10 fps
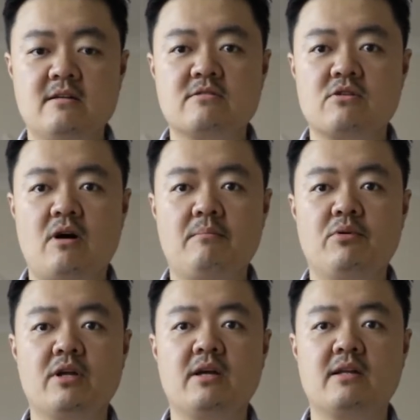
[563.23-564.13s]
So I'm
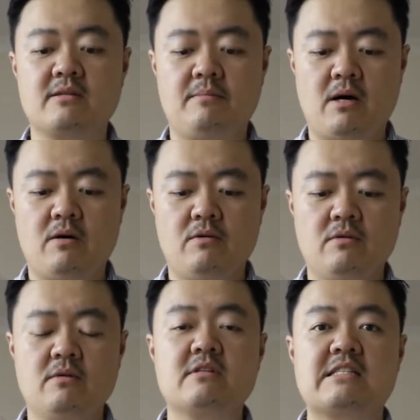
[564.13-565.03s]
putting it about
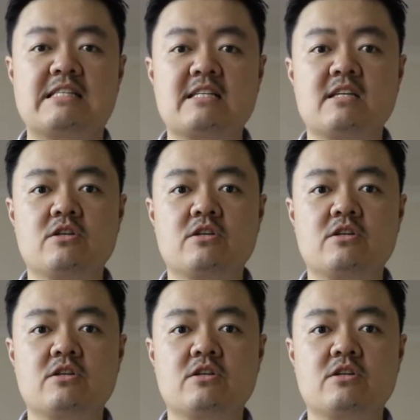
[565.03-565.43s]
six